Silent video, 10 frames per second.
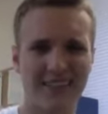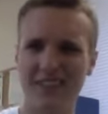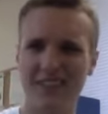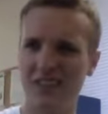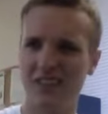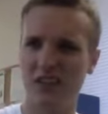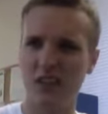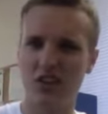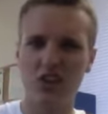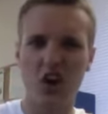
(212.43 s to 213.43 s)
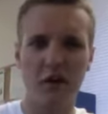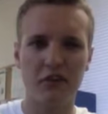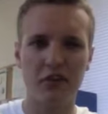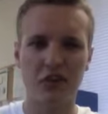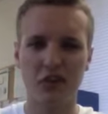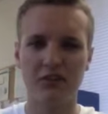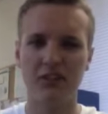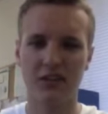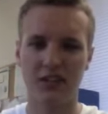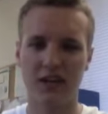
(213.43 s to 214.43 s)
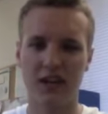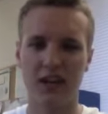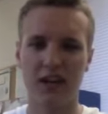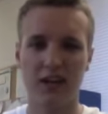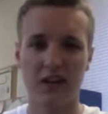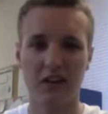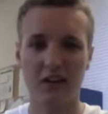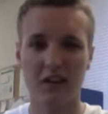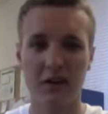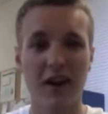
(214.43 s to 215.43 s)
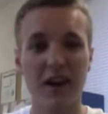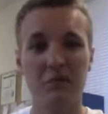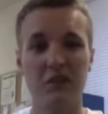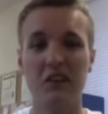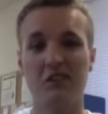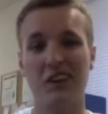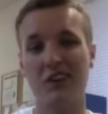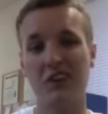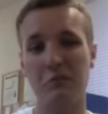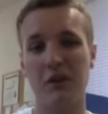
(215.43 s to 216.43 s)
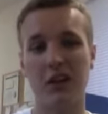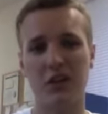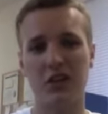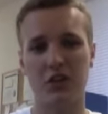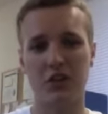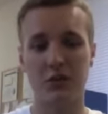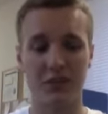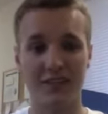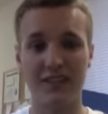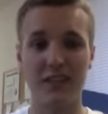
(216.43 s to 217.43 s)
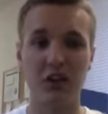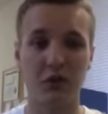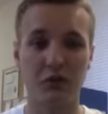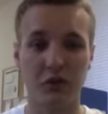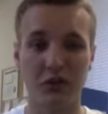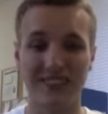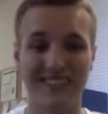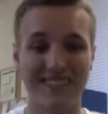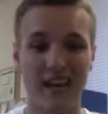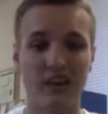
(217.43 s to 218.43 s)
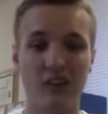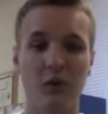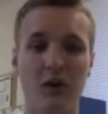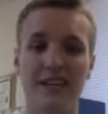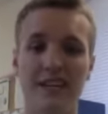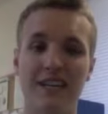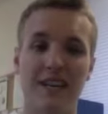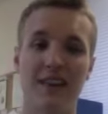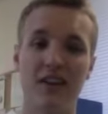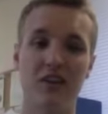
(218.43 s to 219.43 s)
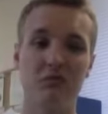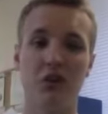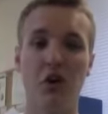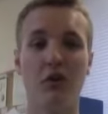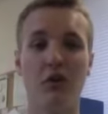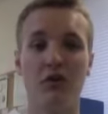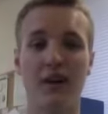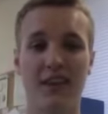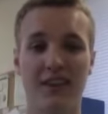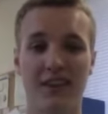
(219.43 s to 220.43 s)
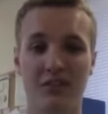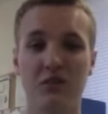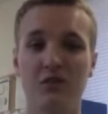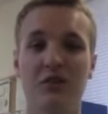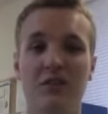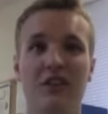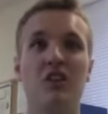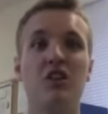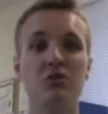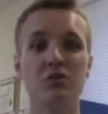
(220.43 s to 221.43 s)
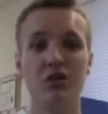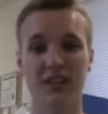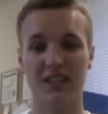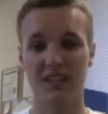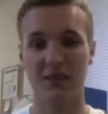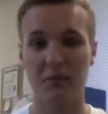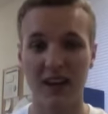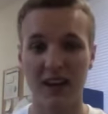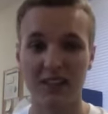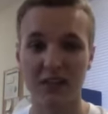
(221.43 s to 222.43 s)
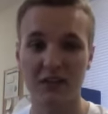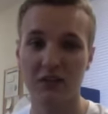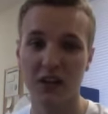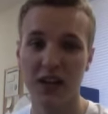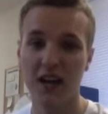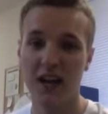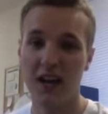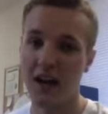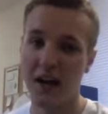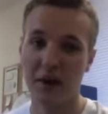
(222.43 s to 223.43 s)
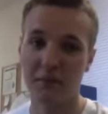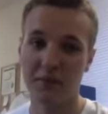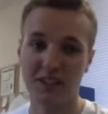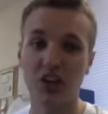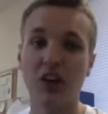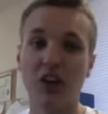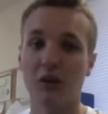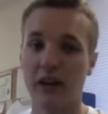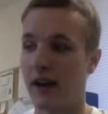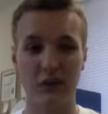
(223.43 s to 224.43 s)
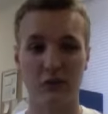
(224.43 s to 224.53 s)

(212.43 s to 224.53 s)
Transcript: They, they, they just offer services. And in my opinion, Larry Page, who is the CEO of Google, is exactly what they needed, and they are doing all of the right things. Google is in a huge, expansive uh, position right now.